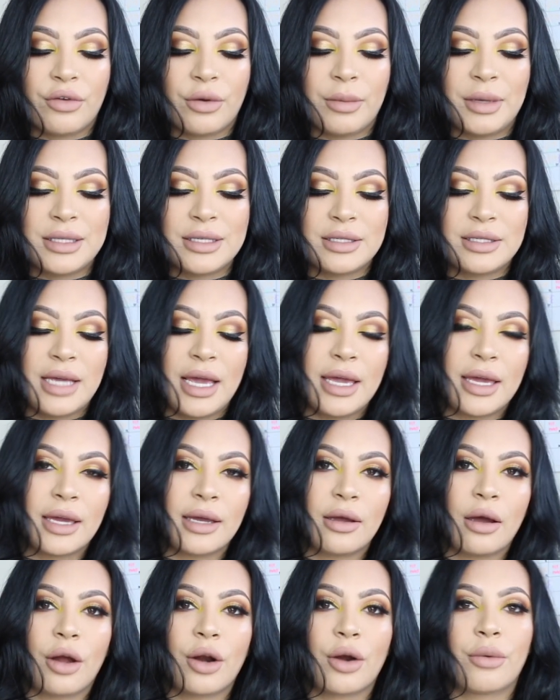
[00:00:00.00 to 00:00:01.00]
for me to take
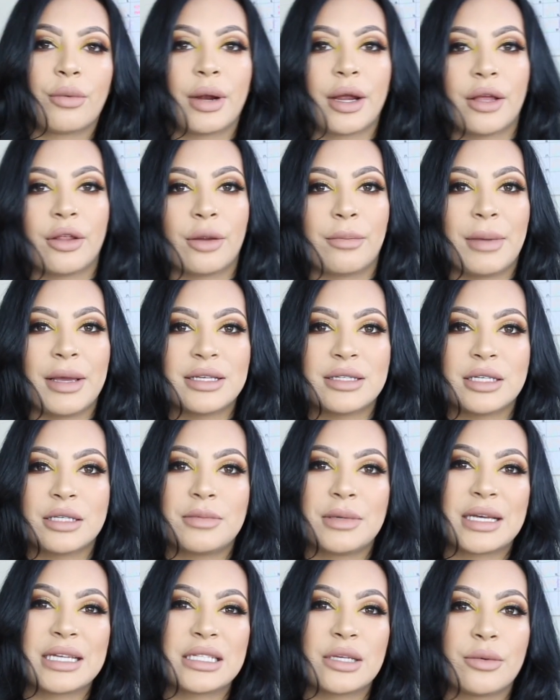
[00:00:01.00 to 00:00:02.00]
it on a regular
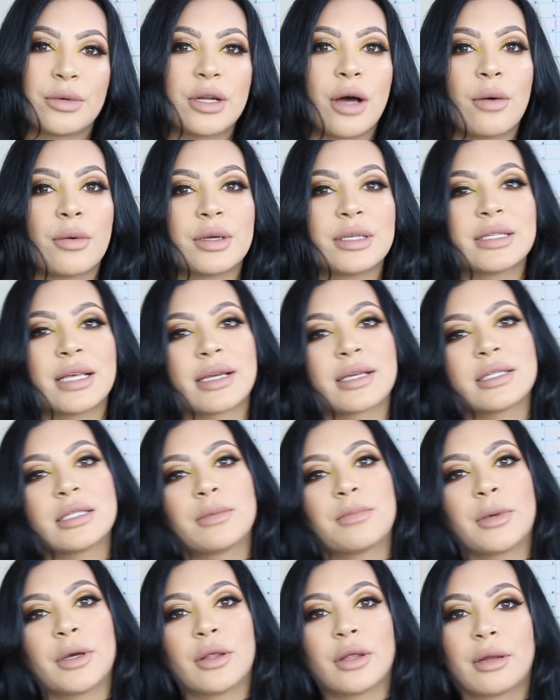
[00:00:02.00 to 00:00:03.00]
basis because it would always like
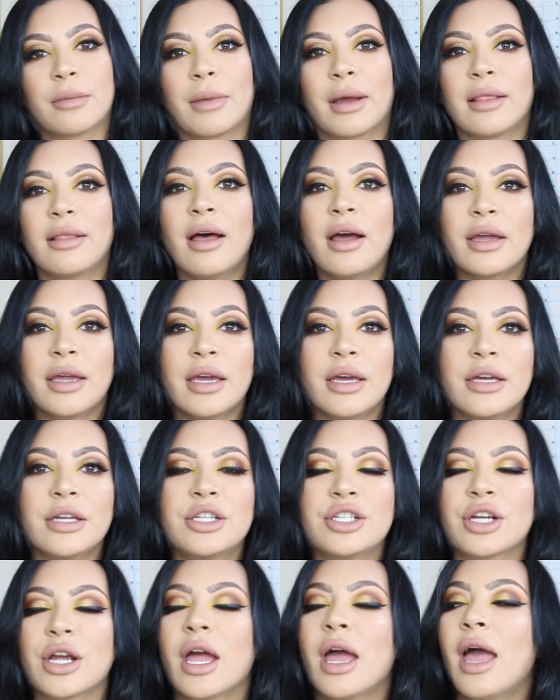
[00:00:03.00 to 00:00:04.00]
spill in my
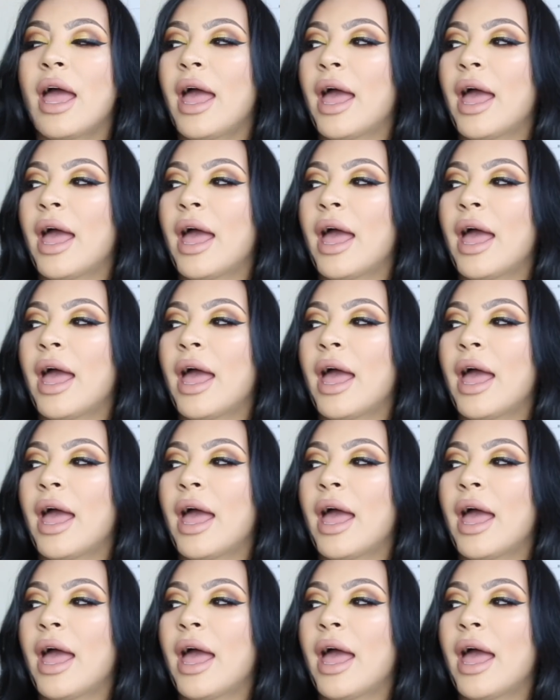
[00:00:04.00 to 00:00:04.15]
luggage.